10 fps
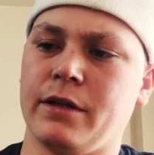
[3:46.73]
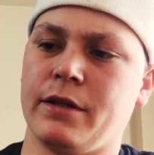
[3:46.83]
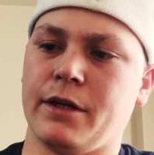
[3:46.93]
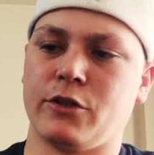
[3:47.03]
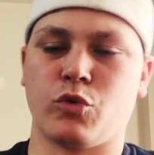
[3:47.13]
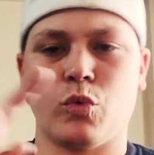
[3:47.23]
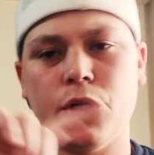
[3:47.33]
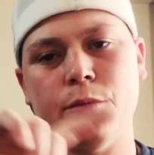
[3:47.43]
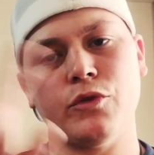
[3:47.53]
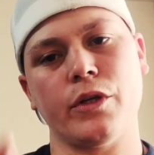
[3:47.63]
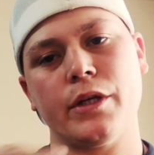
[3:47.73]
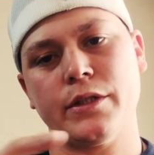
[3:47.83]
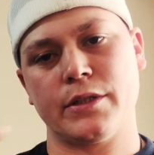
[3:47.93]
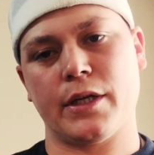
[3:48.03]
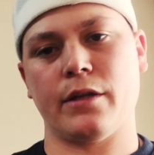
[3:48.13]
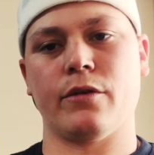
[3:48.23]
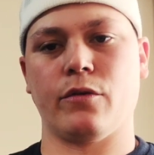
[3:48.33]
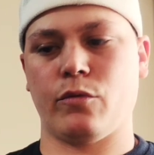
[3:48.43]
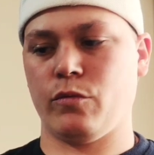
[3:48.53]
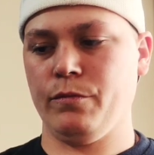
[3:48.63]
there's ribs on the inside of
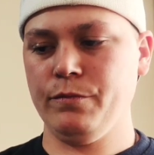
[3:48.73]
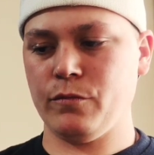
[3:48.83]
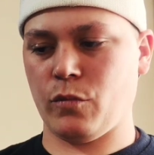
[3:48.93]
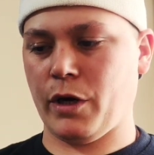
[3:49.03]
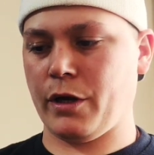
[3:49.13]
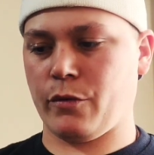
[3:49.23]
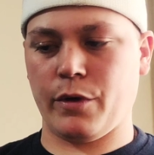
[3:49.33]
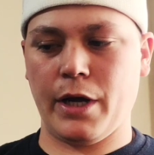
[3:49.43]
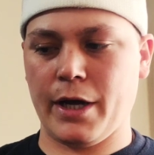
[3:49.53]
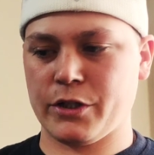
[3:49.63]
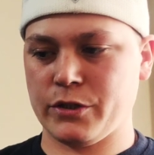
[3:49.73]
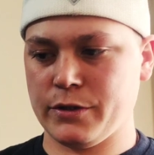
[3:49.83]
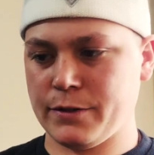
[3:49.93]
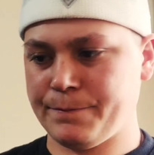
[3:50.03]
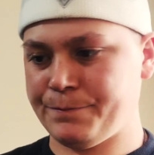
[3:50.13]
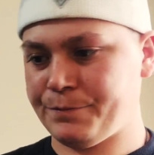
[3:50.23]
the regular Reactions,